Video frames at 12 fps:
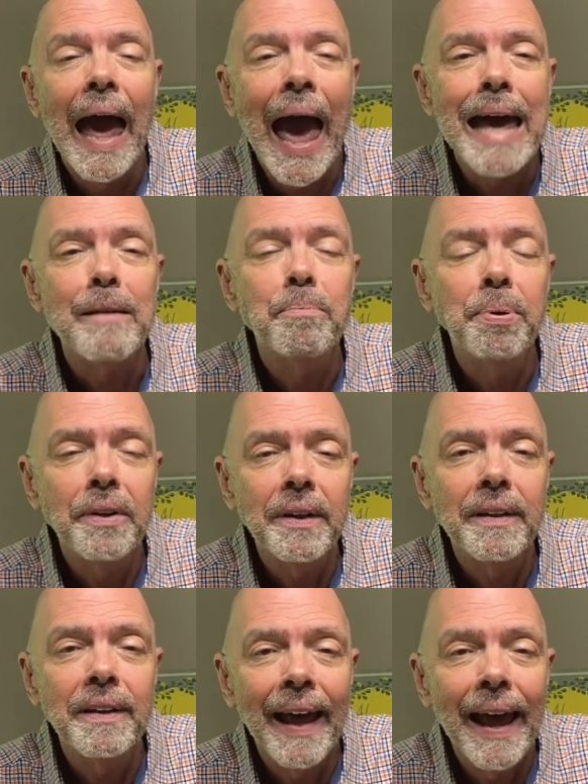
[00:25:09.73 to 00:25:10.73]
at
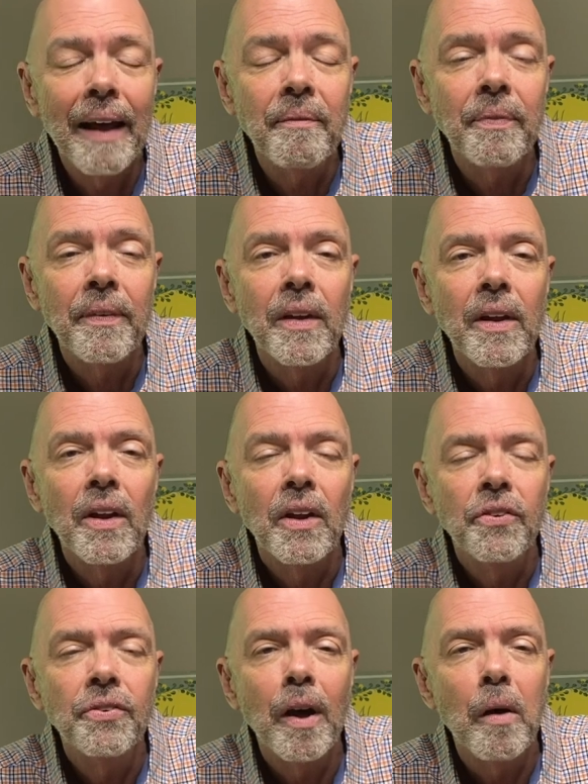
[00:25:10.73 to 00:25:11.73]
putting down
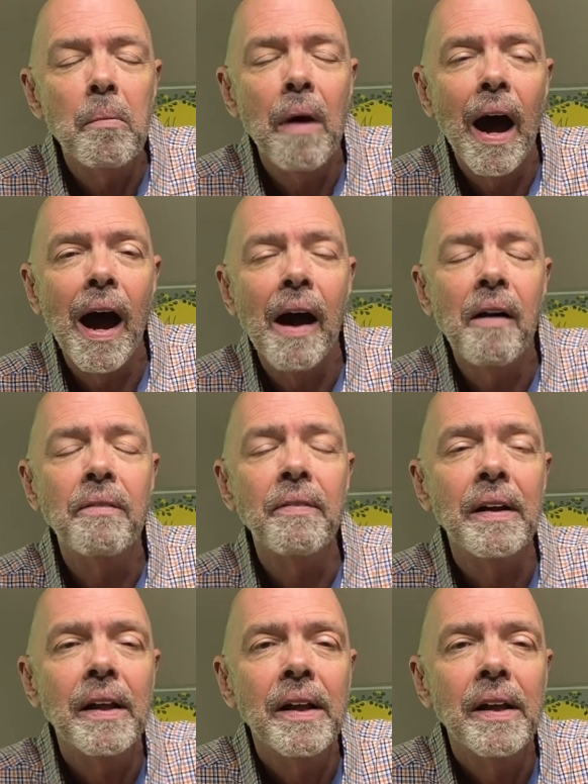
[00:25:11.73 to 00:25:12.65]
some of